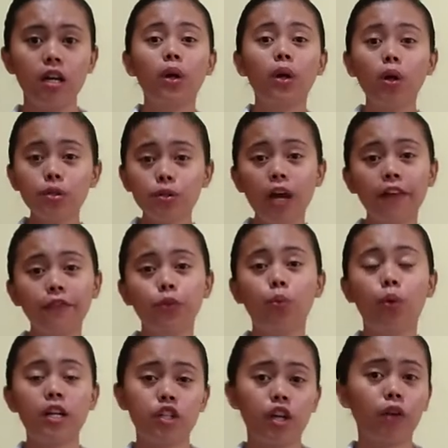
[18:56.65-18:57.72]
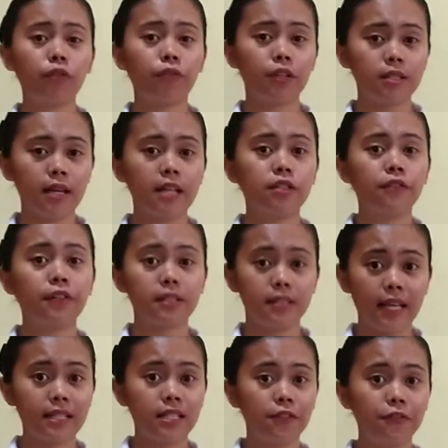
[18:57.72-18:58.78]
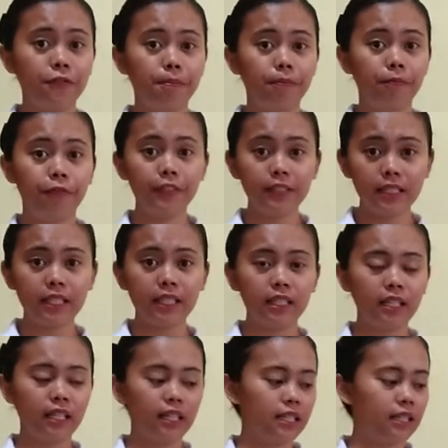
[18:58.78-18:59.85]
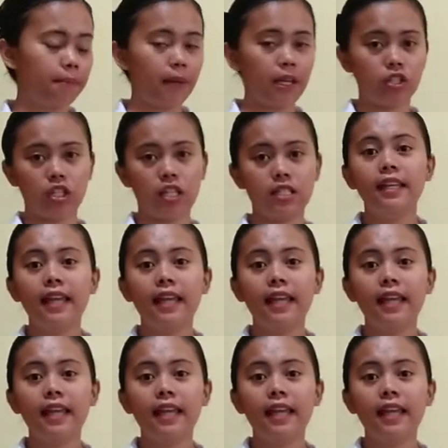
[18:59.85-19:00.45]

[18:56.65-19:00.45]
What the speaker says: We also have to watch out for signs of excessive fatigue in the patient.